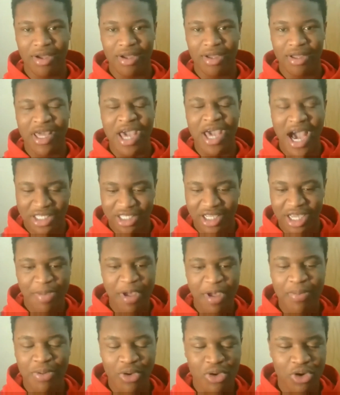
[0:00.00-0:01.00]
Yeah, actually, yeah,
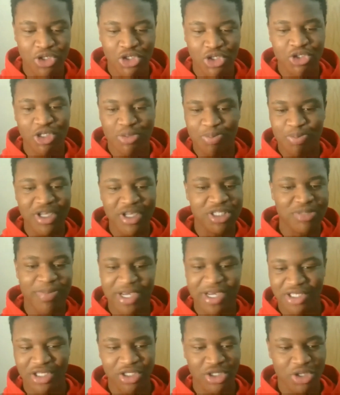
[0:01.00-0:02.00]
people, could you just please
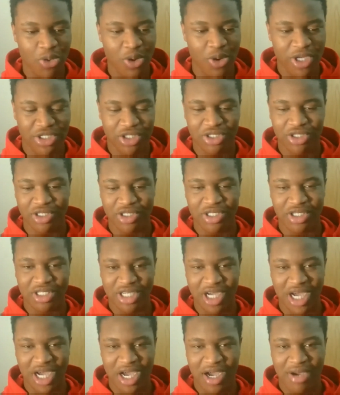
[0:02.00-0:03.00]
message your questions in the
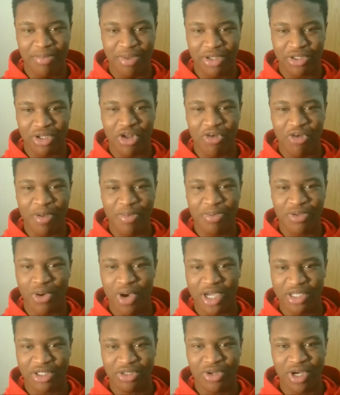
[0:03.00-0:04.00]
chat, because a lot of people don't
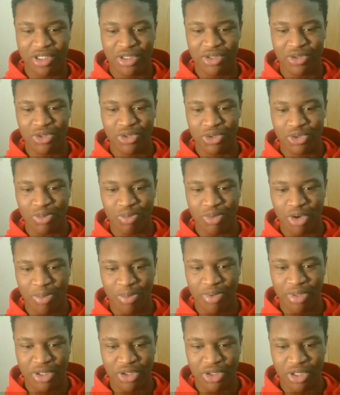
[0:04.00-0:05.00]
actually know how to use Zoom
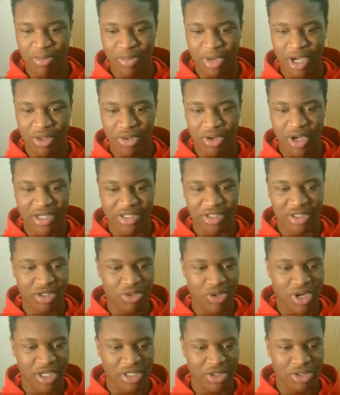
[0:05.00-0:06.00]
properly, so they might not actually
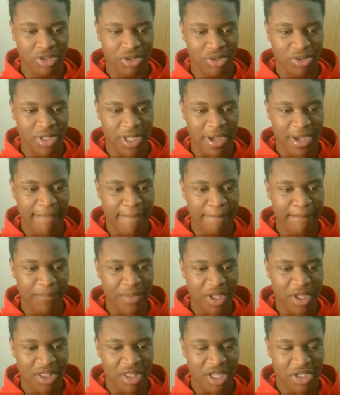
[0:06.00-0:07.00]
know how to do that.
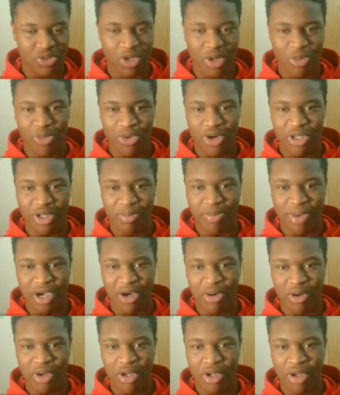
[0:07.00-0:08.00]
That's what I'm worried
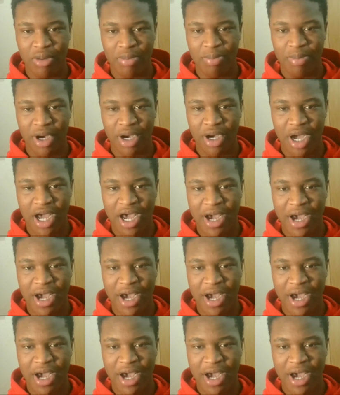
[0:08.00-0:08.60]
about. But